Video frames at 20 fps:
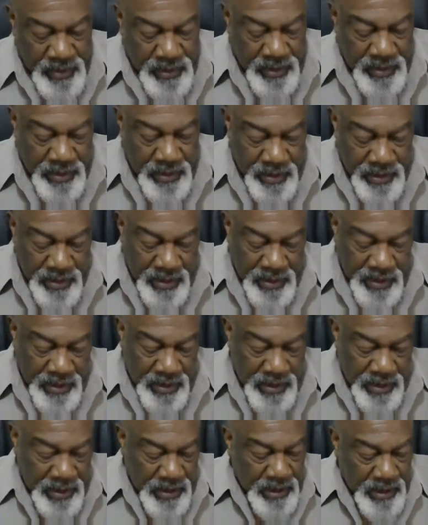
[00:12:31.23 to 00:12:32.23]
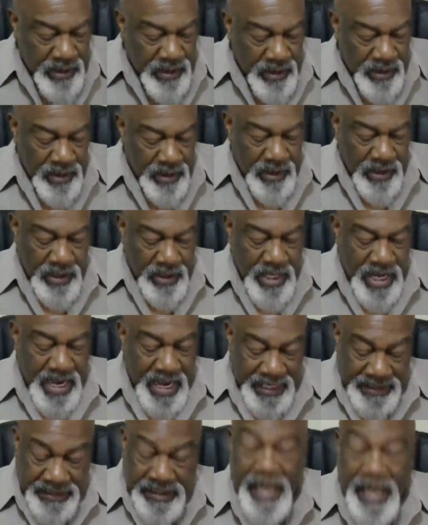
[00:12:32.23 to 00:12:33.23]
And
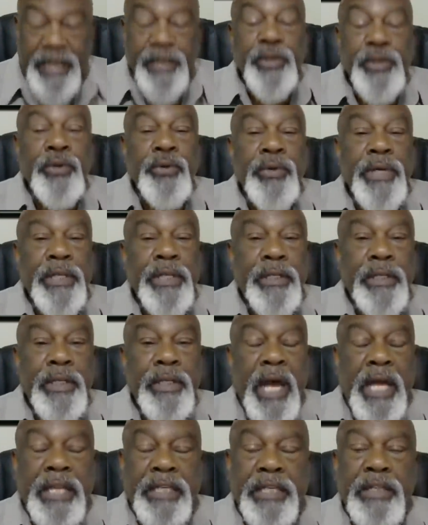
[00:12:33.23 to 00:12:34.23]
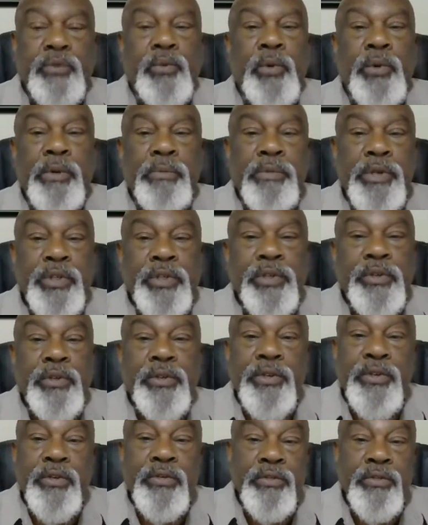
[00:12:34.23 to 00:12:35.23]
as I do it, I just want to be sure
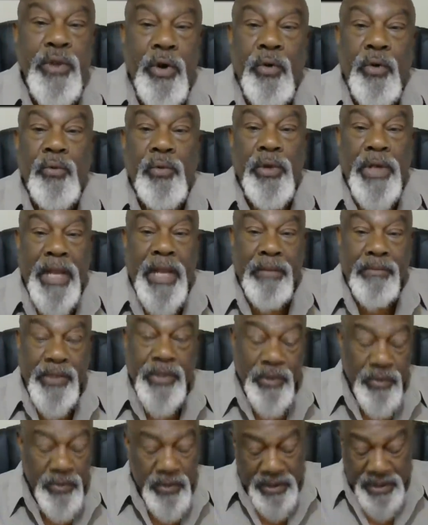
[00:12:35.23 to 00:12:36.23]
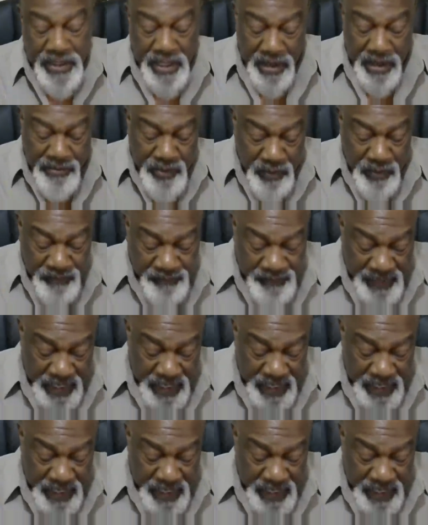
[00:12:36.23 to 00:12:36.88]
you know what I'm doing. Now, I'm going to